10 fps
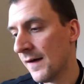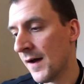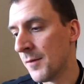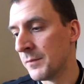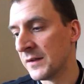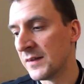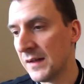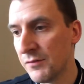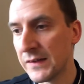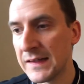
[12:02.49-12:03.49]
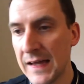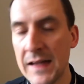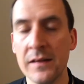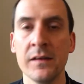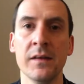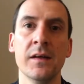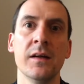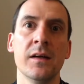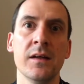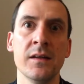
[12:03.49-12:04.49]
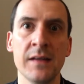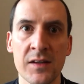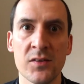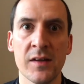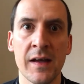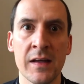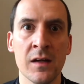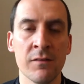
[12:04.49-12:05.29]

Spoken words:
He delivered again yesterday,